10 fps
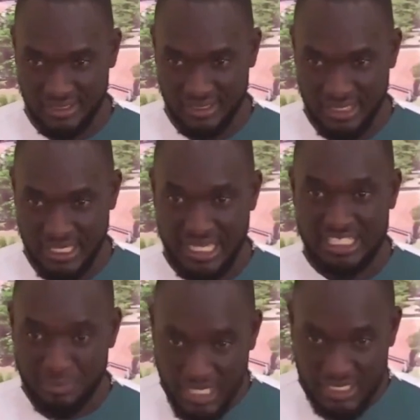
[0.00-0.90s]
It
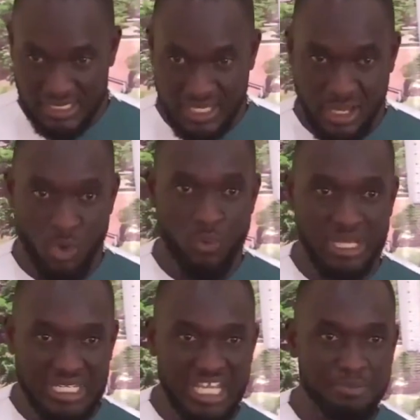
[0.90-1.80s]
means we
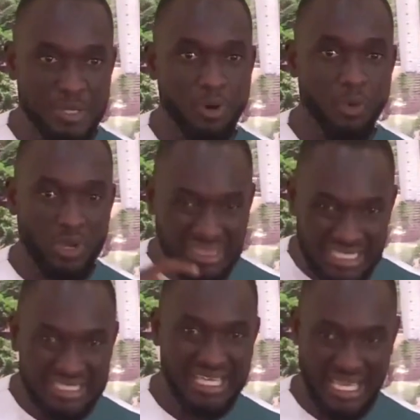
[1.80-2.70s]
need people within
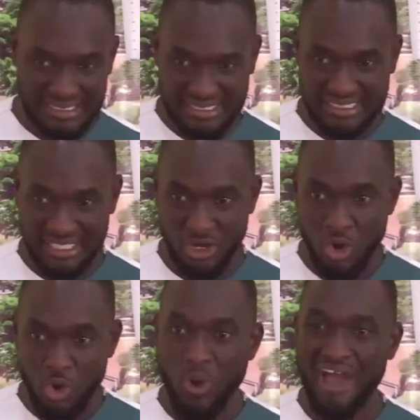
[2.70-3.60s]
the entity
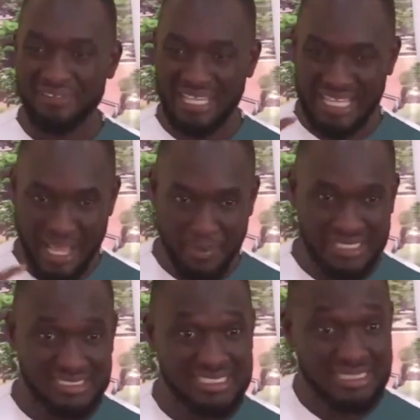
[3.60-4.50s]
who have the
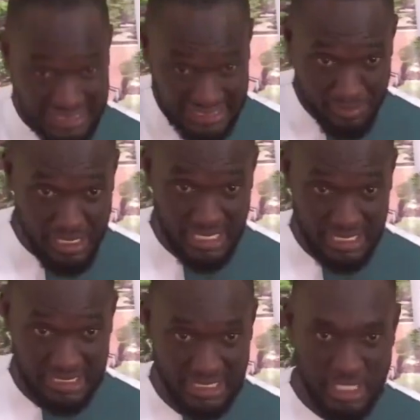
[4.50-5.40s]
capacity similarly
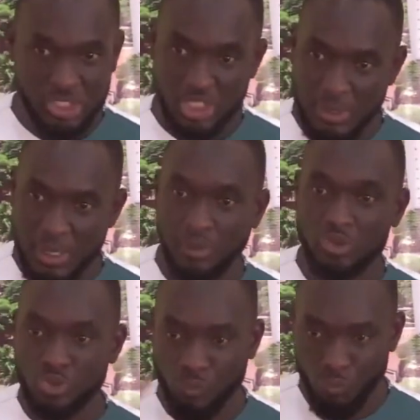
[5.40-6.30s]
to be able to
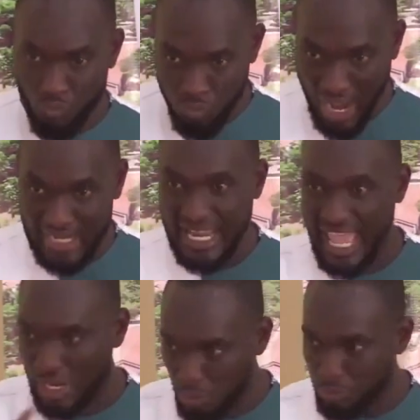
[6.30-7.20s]
run and
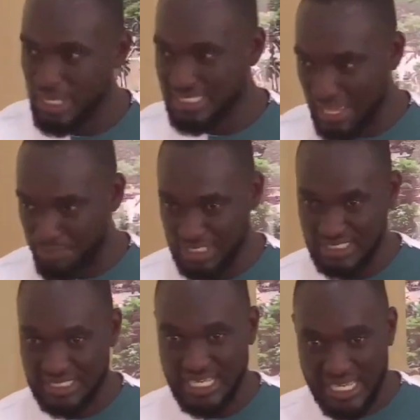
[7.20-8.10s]
operate a business
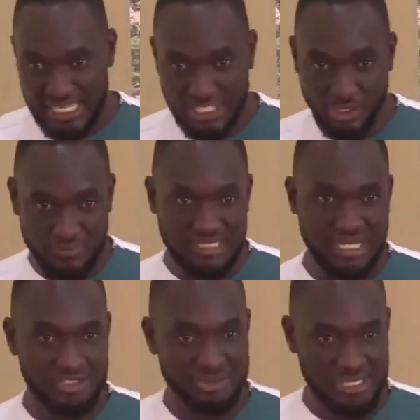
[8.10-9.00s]
in each of these
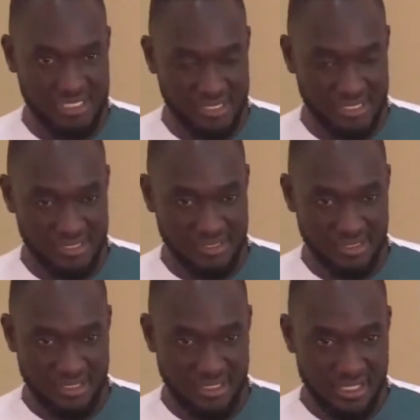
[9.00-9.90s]
countries.
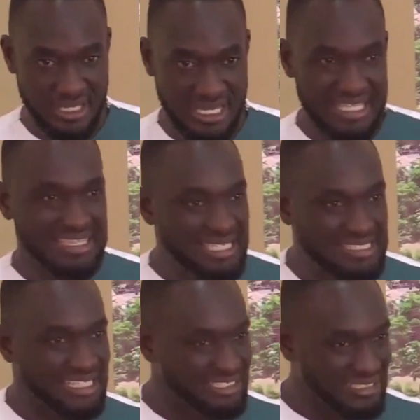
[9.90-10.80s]
This
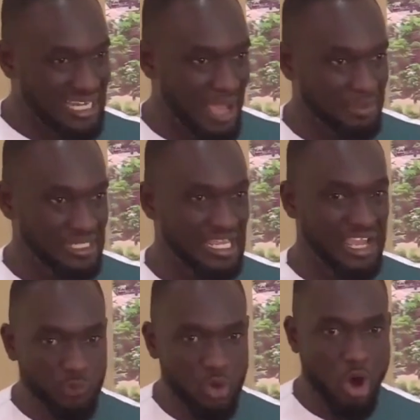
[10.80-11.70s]
does not happen if we
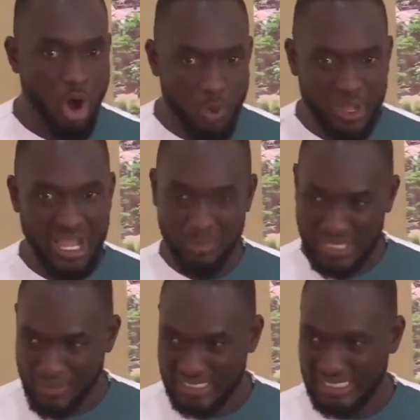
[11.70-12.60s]
all wake up with a
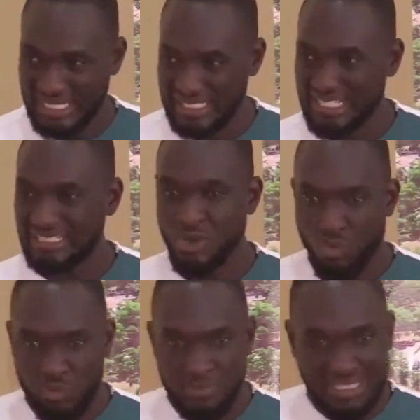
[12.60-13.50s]
mentality that we
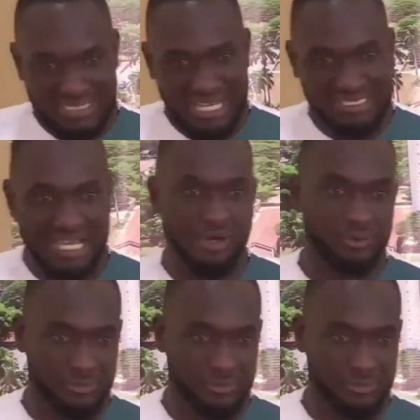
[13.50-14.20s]
must start our own.